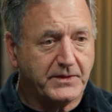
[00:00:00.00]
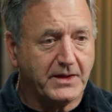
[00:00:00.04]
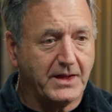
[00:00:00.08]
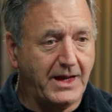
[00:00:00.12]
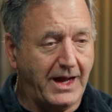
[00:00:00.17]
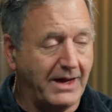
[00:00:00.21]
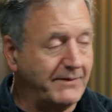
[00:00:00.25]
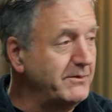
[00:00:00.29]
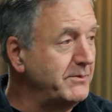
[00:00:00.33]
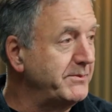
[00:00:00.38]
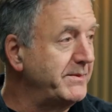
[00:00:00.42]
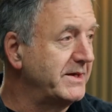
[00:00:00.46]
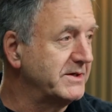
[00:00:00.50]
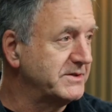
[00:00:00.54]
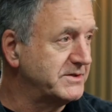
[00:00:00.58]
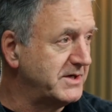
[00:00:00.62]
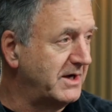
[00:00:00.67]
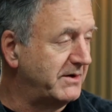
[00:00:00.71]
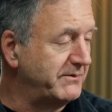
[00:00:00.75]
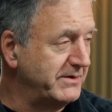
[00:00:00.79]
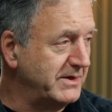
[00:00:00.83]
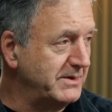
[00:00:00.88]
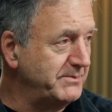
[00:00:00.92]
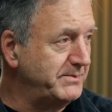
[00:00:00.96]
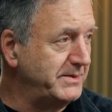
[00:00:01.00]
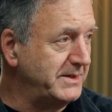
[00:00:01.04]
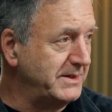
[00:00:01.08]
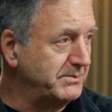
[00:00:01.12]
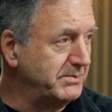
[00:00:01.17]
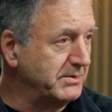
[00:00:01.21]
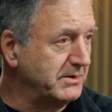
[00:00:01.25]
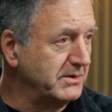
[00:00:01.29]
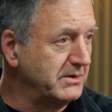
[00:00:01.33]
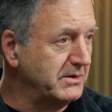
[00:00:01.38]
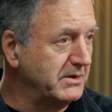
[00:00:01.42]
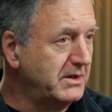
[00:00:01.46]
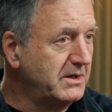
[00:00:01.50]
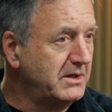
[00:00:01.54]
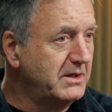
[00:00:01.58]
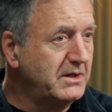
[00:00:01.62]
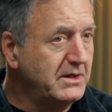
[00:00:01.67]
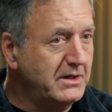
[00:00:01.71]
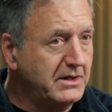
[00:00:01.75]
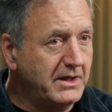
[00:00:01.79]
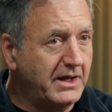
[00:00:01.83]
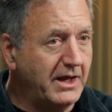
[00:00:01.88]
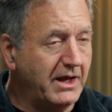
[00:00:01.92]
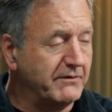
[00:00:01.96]
I'm amazed how many people
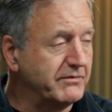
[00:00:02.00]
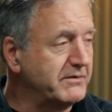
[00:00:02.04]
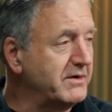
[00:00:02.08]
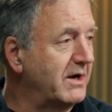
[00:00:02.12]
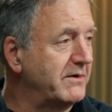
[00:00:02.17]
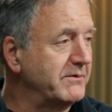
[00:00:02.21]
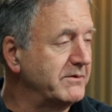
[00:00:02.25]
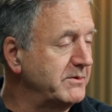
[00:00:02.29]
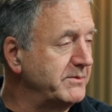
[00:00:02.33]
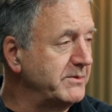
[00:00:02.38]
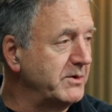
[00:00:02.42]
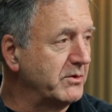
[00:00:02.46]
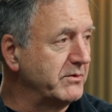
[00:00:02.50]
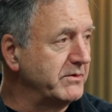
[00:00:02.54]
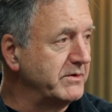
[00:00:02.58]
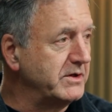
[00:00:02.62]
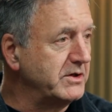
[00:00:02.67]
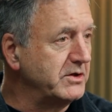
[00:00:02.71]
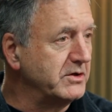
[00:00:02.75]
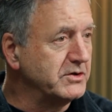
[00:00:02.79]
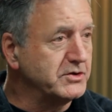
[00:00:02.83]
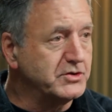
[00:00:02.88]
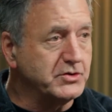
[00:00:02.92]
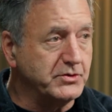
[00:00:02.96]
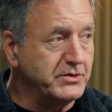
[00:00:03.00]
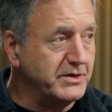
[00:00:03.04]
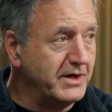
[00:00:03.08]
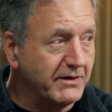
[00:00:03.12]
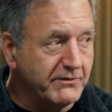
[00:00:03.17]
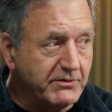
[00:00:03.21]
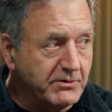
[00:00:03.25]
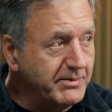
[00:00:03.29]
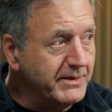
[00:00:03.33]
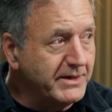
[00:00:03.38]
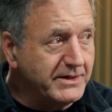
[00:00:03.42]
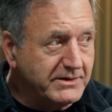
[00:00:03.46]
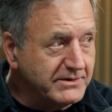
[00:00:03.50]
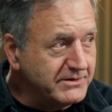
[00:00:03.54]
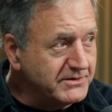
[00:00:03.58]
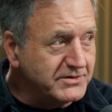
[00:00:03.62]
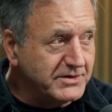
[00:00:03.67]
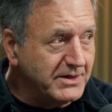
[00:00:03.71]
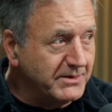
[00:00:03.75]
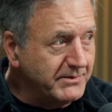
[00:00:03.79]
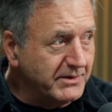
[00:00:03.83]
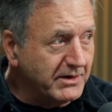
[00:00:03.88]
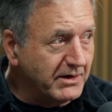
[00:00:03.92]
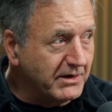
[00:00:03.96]
have come to me over the years who never been to the
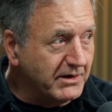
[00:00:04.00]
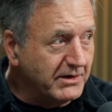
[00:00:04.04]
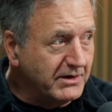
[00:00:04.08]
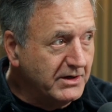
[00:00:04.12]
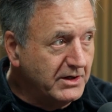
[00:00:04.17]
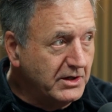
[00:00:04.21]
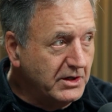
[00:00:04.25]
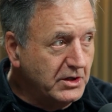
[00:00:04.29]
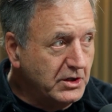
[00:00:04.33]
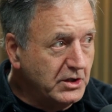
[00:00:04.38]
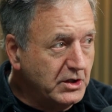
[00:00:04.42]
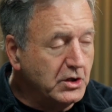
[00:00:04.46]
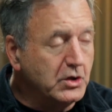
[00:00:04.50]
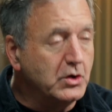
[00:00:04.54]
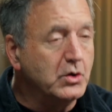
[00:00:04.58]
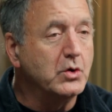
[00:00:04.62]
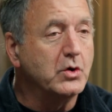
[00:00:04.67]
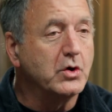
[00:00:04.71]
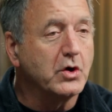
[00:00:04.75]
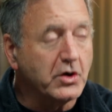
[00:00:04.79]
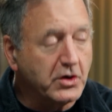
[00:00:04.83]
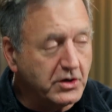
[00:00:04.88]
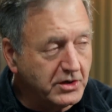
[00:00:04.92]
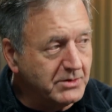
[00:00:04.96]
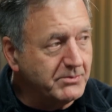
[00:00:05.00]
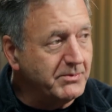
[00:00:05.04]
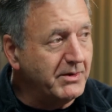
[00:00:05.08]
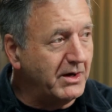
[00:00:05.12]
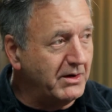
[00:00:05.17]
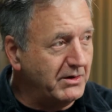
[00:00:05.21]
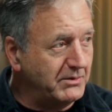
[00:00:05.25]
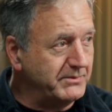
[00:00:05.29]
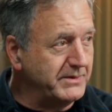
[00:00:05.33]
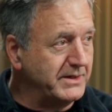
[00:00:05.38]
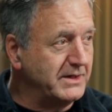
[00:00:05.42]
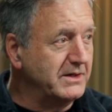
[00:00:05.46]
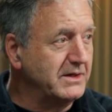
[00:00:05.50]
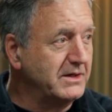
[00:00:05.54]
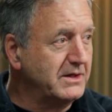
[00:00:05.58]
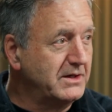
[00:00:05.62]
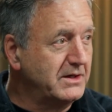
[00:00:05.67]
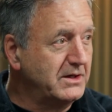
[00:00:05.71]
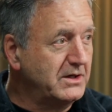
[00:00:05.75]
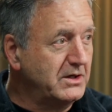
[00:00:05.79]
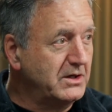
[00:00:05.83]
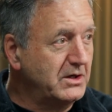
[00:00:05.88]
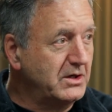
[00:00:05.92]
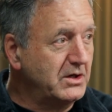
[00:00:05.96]
seminar, who heard about me
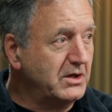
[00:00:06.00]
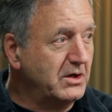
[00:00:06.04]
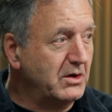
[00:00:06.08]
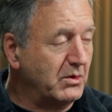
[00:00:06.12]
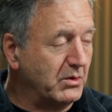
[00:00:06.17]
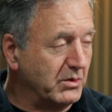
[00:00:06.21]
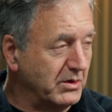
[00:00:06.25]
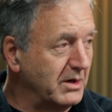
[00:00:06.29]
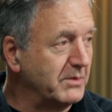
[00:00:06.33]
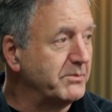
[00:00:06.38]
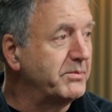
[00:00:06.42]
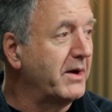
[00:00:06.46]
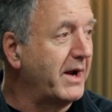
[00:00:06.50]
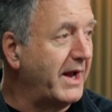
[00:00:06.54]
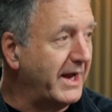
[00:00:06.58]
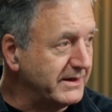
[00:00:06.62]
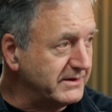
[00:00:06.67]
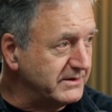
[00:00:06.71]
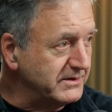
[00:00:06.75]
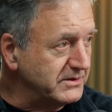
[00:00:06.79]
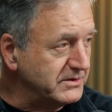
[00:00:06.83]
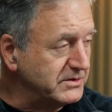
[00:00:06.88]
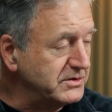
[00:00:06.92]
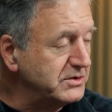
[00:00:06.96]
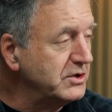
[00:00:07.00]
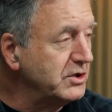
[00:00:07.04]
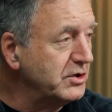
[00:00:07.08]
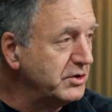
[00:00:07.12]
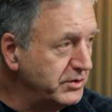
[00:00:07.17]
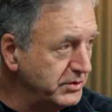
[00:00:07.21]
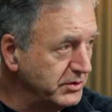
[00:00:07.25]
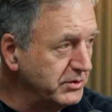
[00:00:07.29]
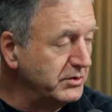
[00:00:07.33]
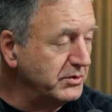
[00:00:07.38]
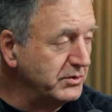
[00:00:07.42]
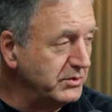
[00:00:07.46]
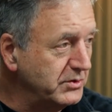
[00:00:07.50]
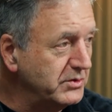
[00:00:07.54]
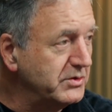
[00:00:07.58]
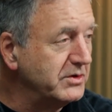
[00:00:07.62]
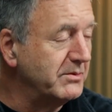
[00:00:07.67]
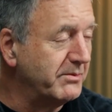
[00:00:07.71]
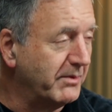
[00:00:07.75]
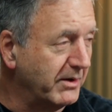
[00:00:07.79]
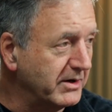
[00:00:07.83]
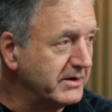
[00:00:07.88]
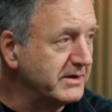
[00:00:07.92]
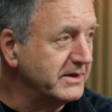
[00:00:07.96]
or our practice through the
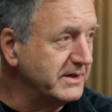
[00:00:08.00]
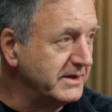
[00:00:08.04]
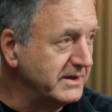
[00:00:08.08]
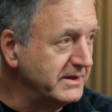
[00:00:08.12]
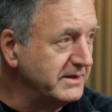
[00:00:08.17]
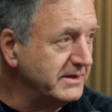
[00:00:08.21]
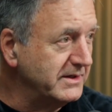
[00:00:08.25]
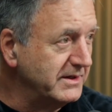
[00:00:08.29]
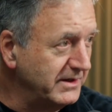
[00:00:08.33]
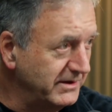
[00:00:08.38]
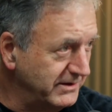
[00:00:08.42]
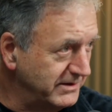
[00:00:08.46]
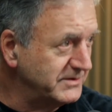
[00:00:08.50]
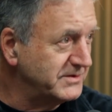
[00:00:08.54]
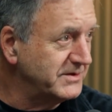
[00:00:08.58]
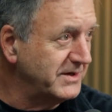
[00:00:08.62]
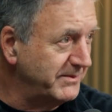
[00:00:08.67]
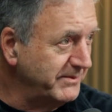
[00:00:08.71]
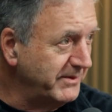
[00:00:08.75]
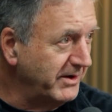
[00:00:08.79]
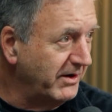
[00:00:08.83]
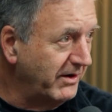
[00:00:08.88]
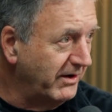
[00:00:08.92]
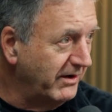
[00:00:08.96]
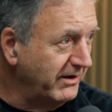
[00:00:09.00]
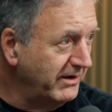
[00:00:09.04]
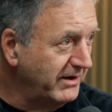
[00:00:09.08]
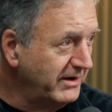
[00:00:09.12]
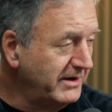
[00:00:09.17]
marketing of the seminar.